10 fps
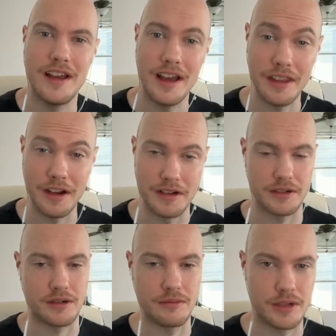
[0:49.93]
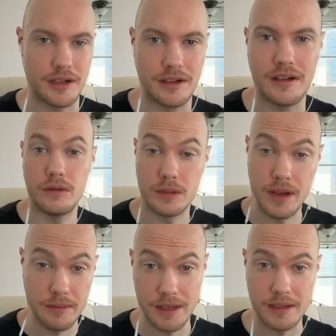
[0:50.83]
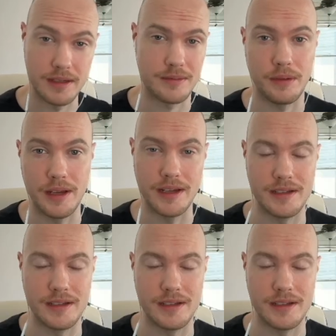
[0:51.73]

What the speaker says: and then a description, which may be displayed